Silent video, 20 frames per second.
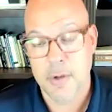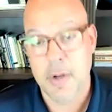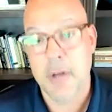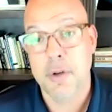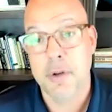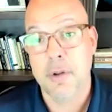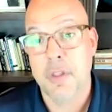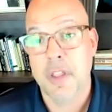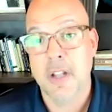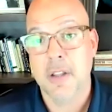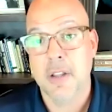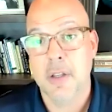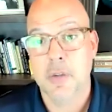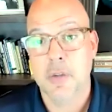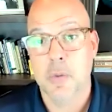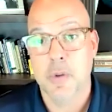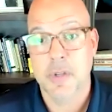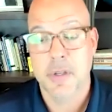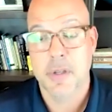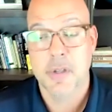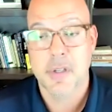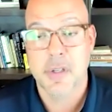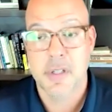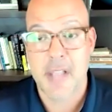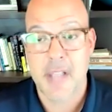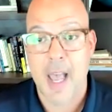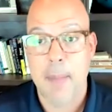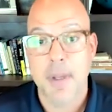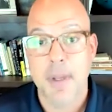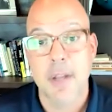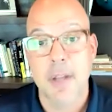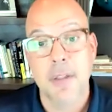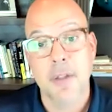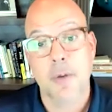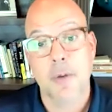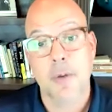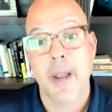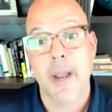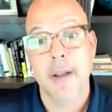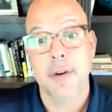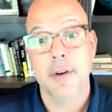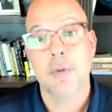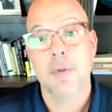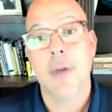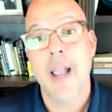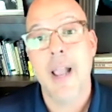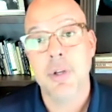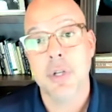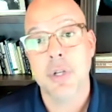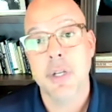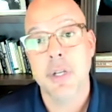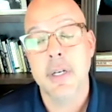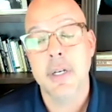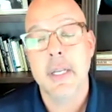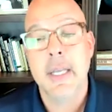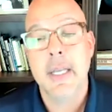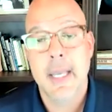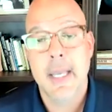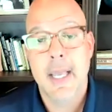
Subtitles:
So I do think this was a step in the right direction,